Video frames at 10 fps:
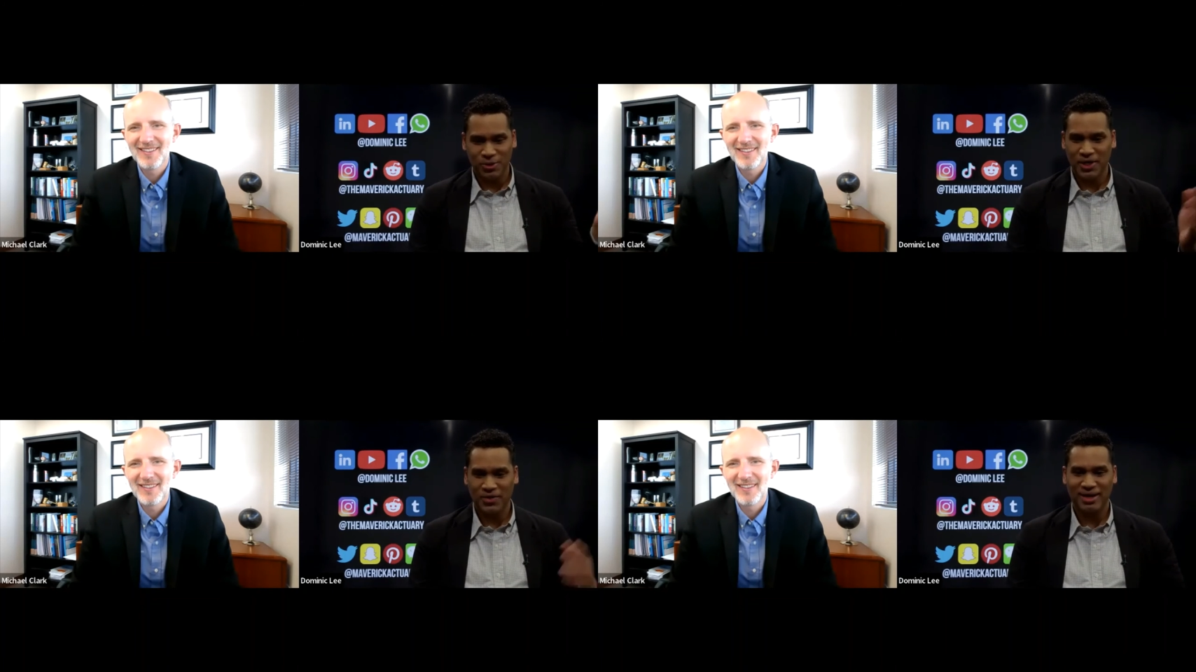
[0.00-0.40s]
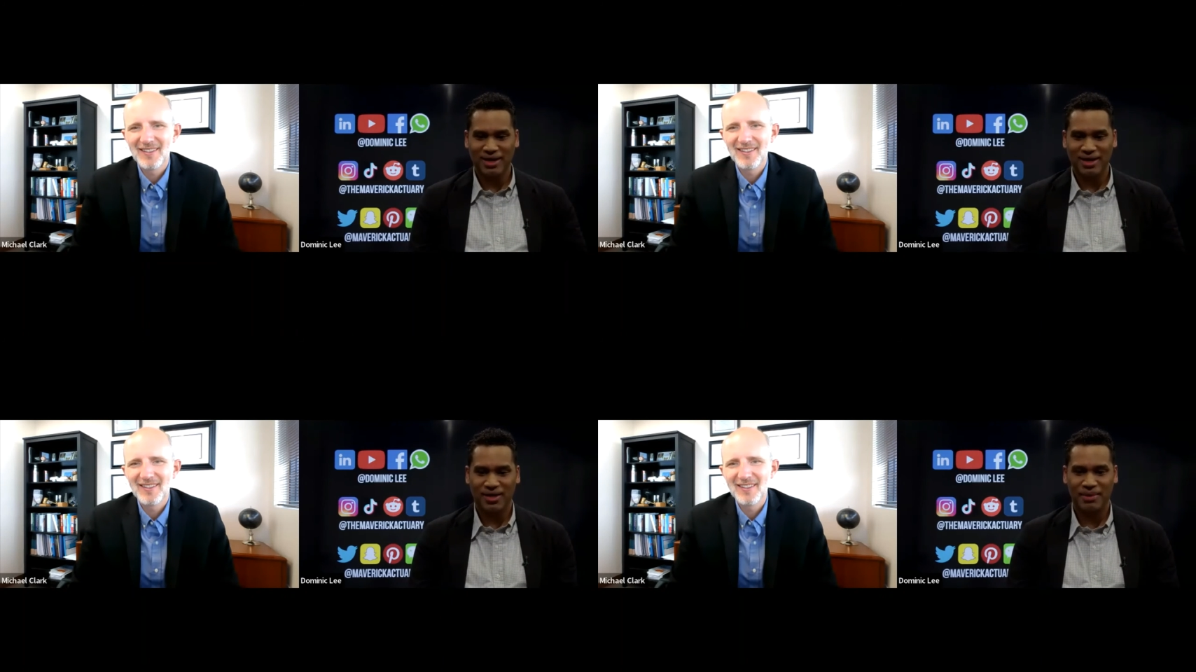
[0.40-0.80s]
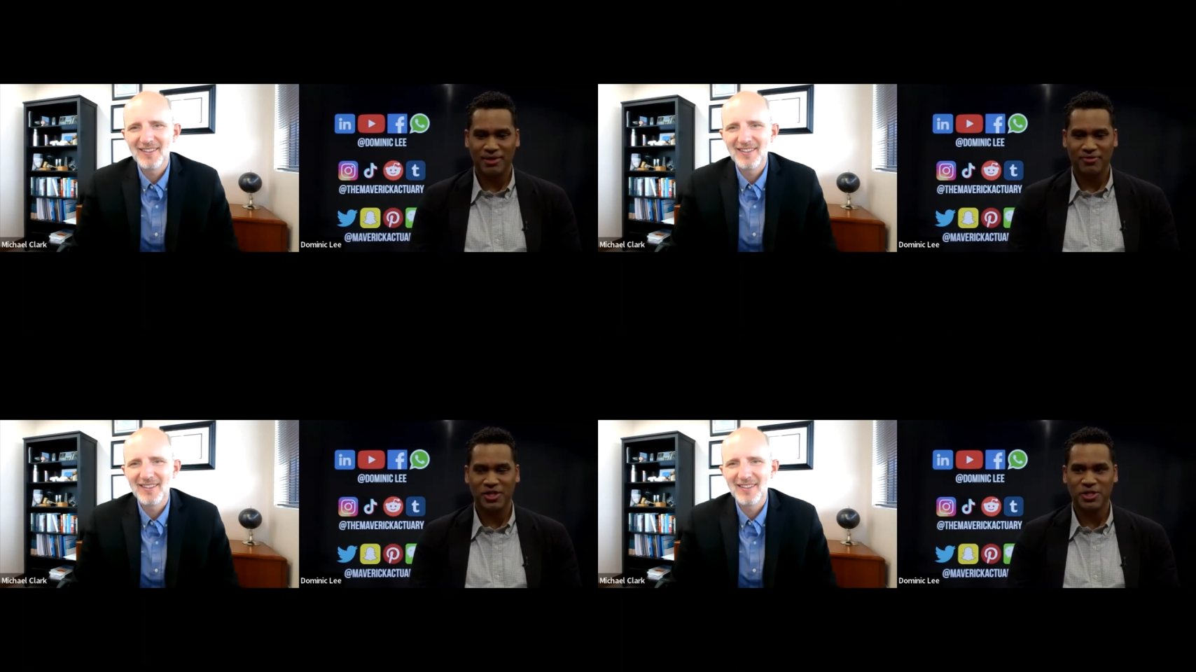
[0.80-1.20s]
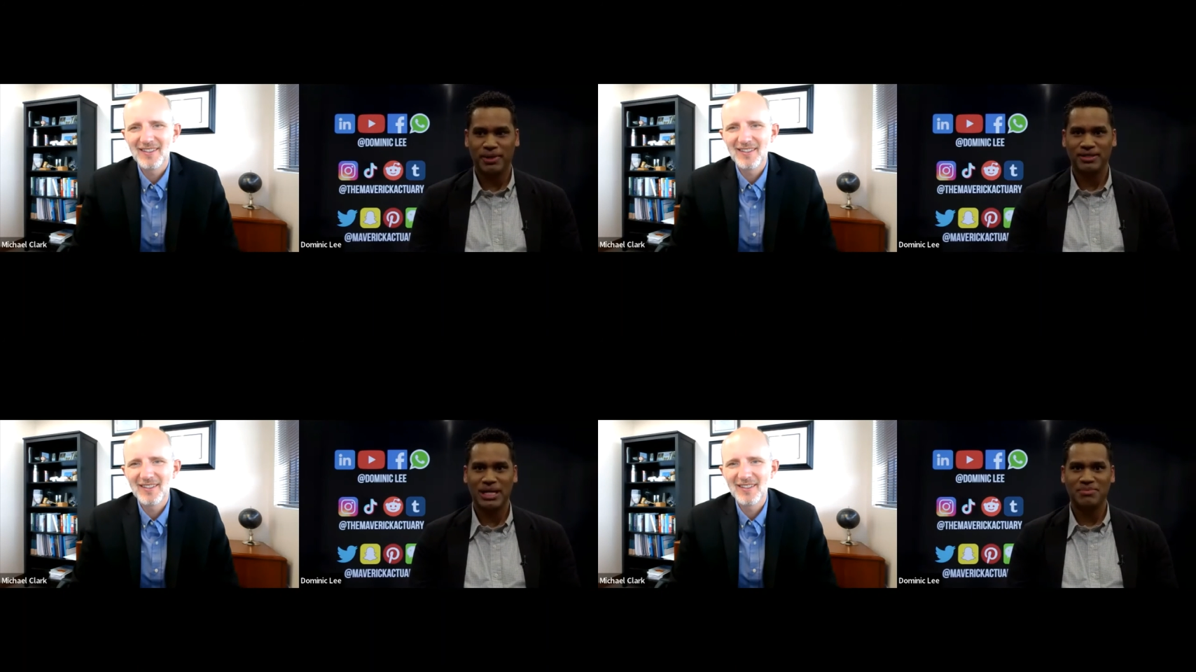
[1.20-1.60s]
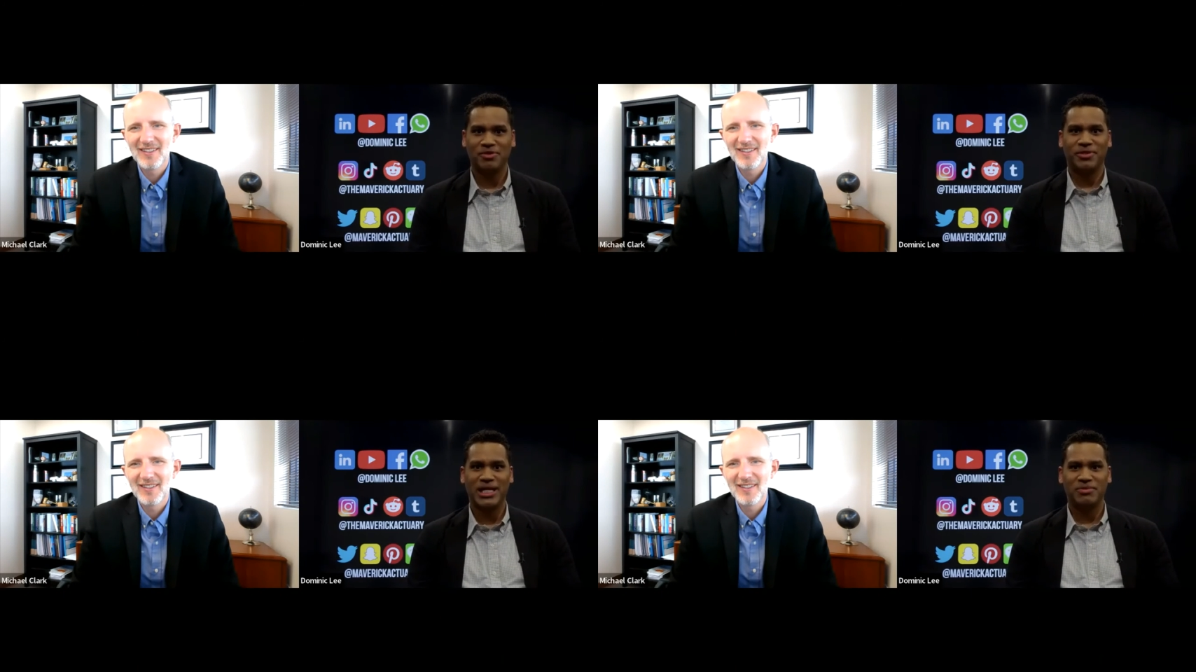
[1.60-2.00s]
Speaker 1: I told you already I failed my fellowship
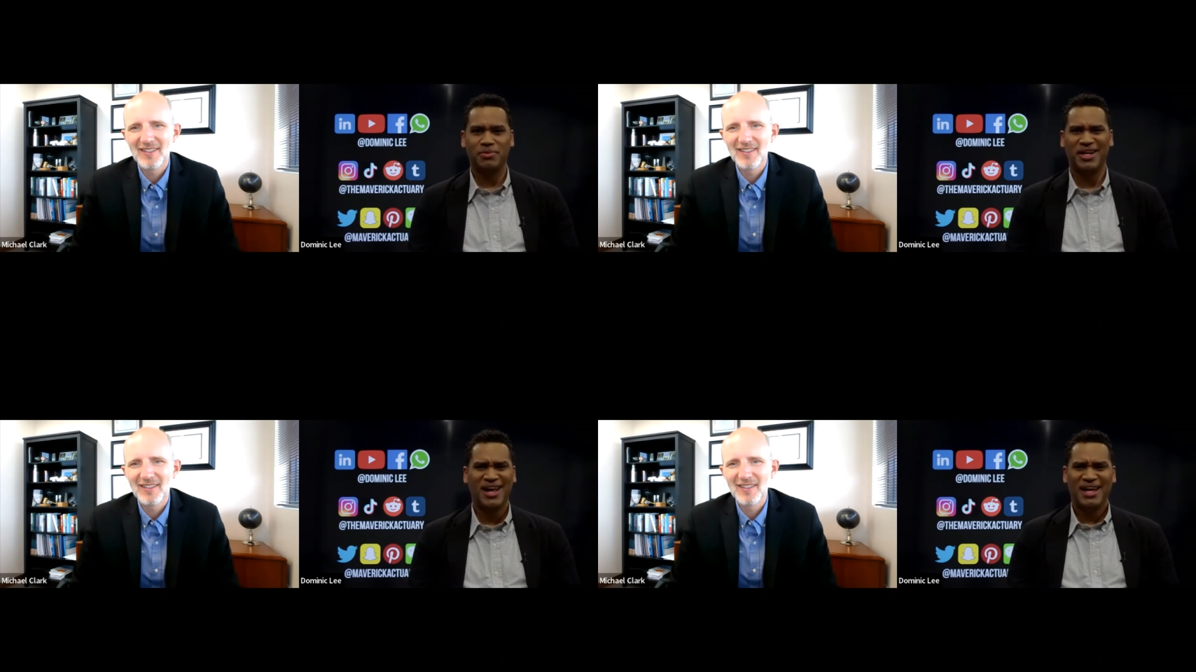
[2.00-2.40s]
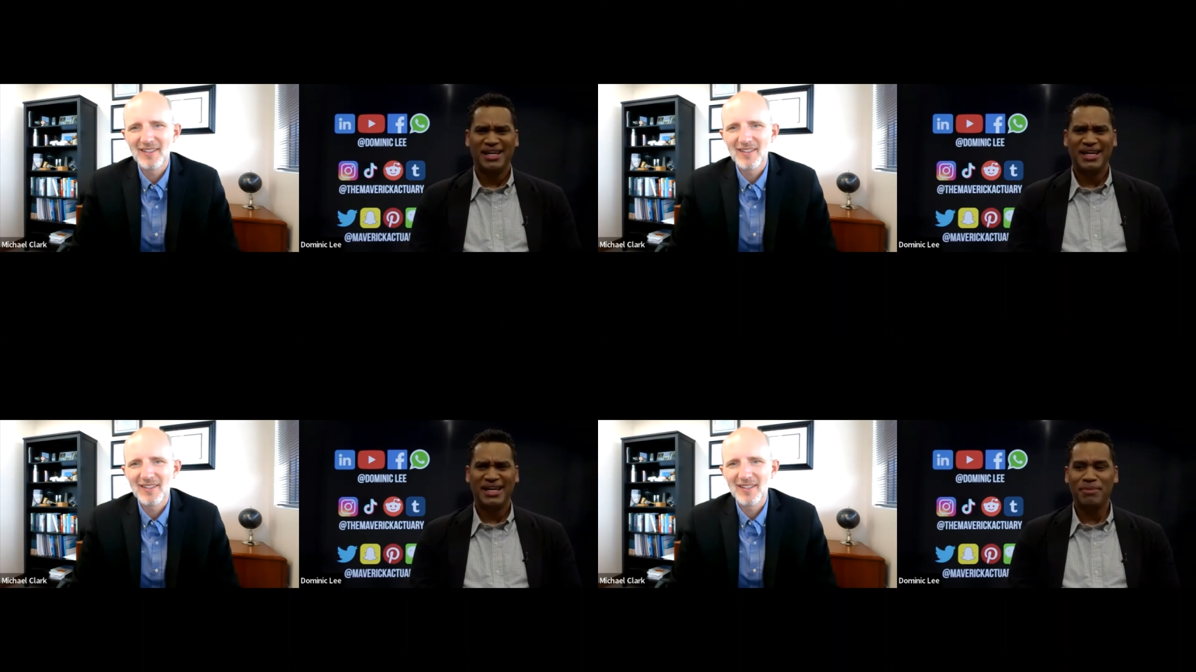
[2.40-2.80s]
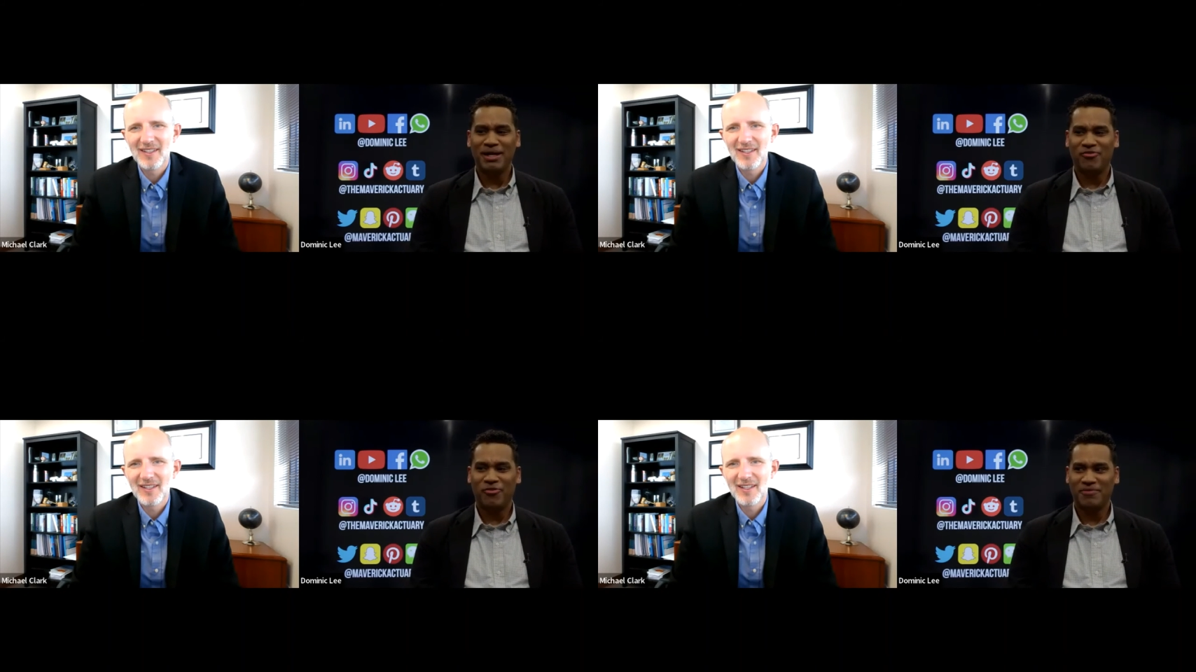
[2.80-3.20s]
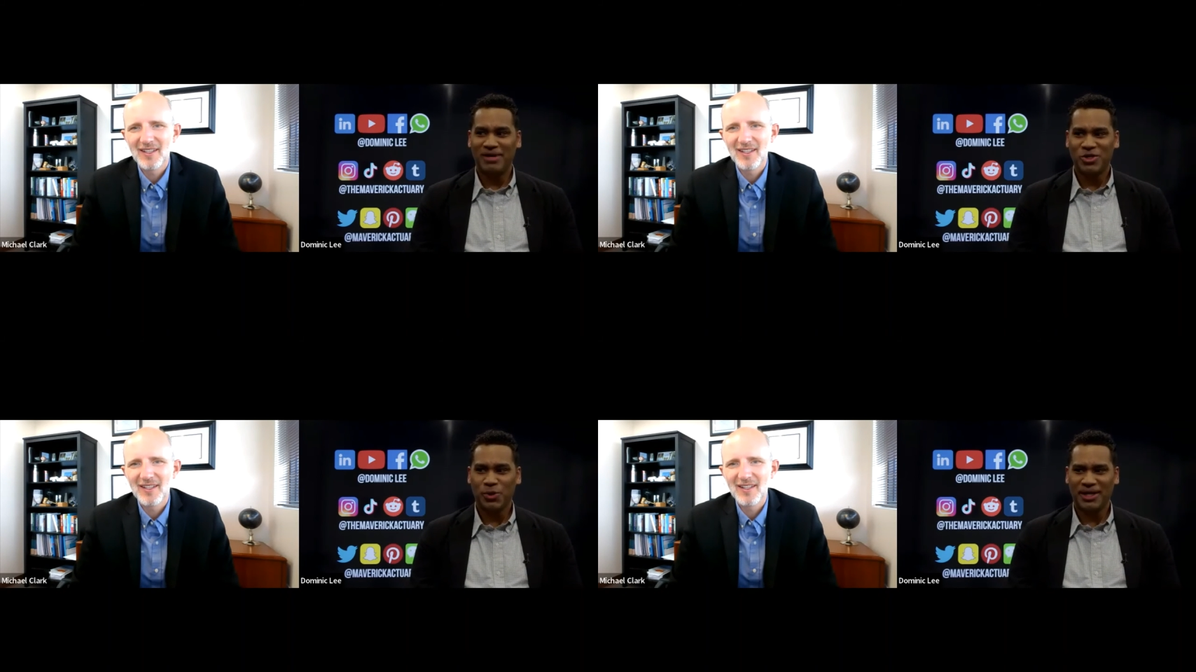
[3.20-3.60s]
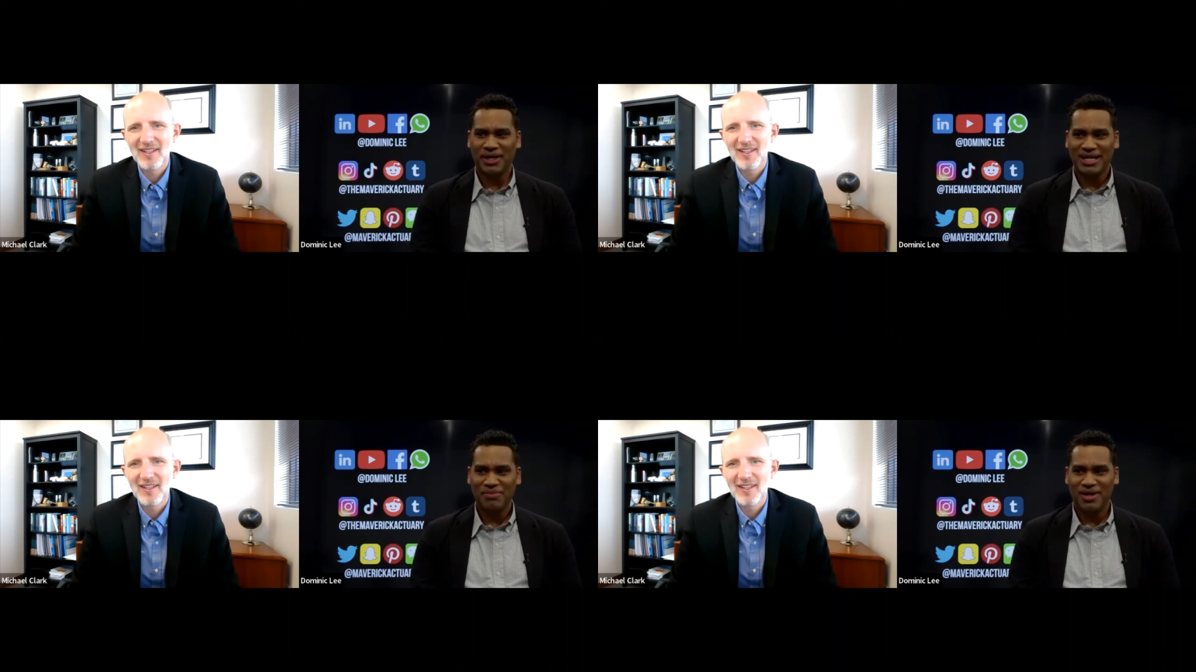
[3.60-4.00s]
exams a few times, but yeah, I make fun of
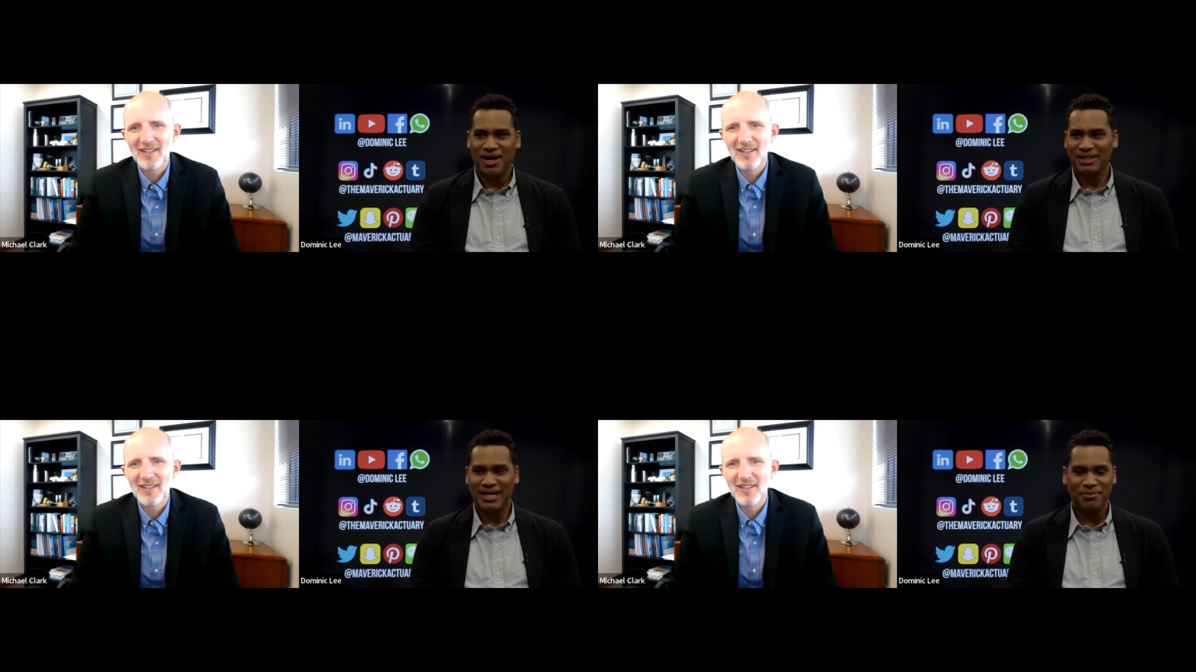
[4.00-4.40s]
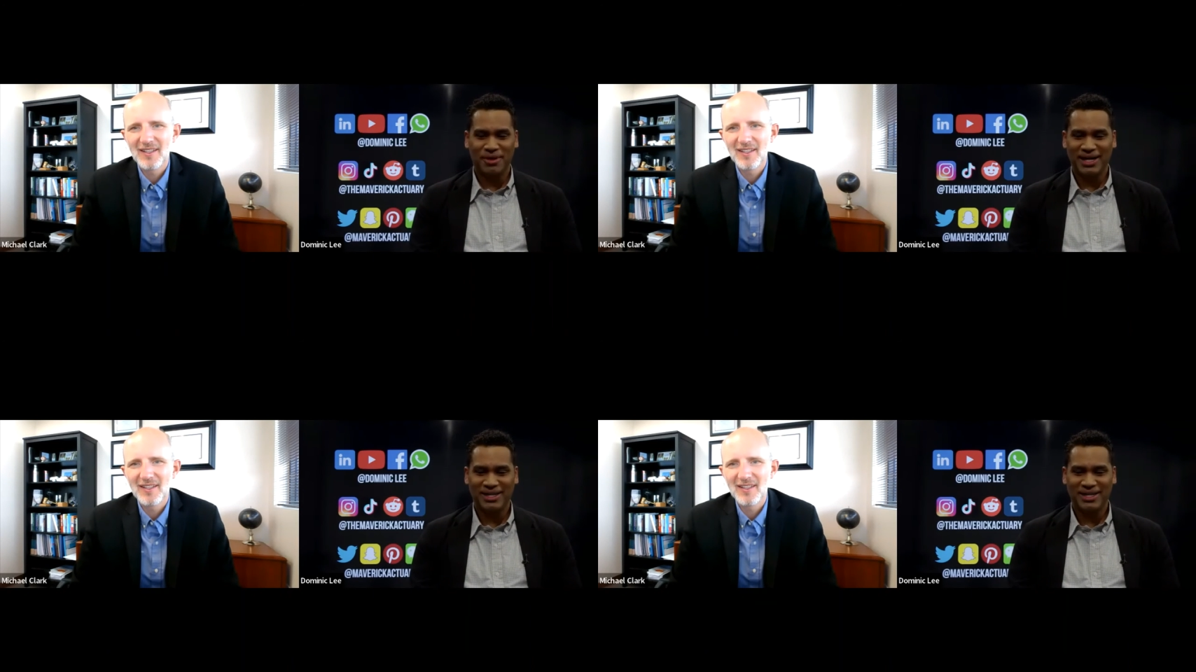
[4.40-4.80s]
actuarial exams all the time, right?